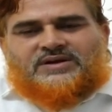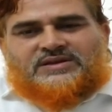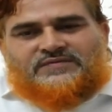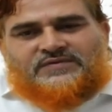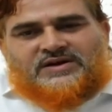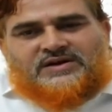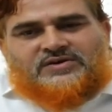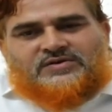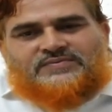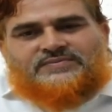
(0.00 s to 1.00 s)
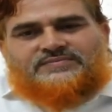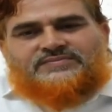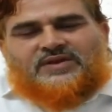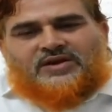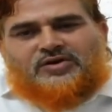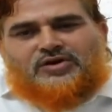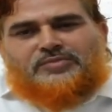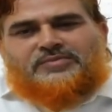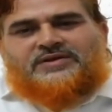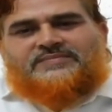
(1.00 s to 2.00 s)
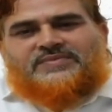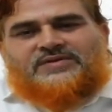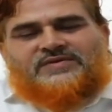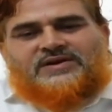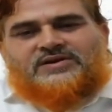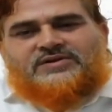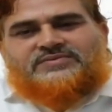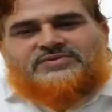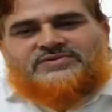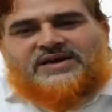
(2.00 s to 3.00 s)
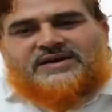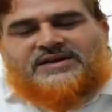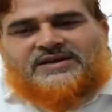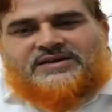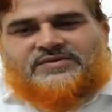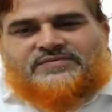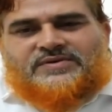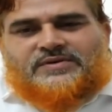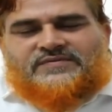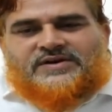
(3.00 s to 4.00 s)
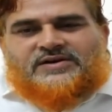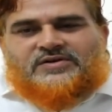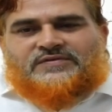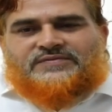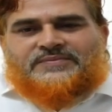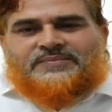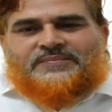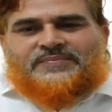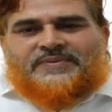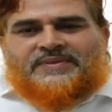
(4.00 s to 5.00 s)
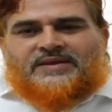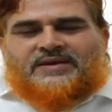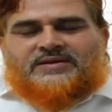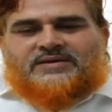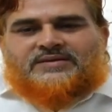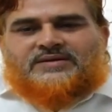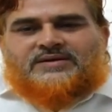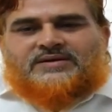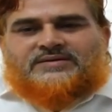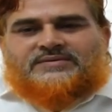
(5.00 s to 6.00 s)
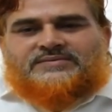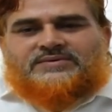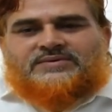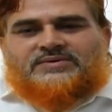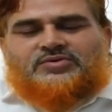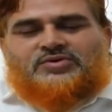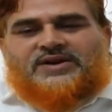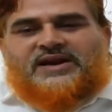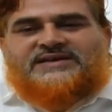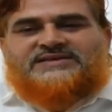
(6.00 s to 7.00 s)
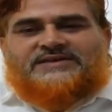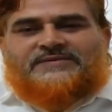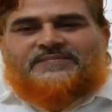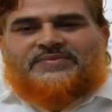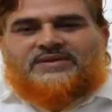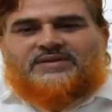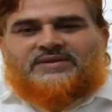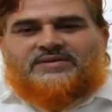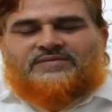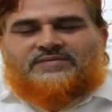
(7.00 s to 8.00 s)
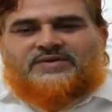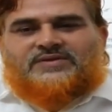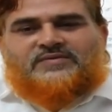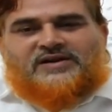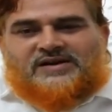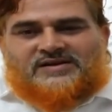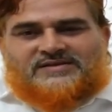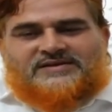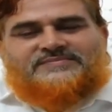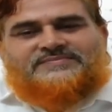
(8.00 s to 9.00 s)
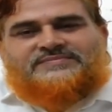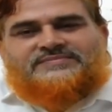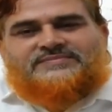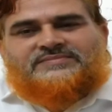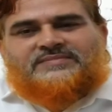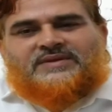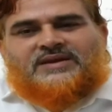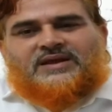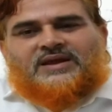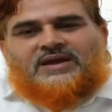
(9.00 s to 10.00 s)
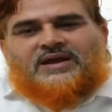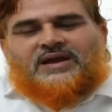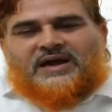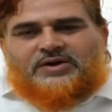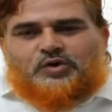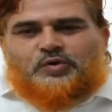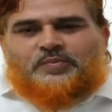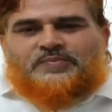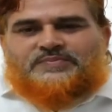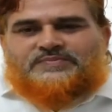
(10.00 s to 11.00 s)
in the field of economy, in the field of society, in the field of the good relation with one another. I hope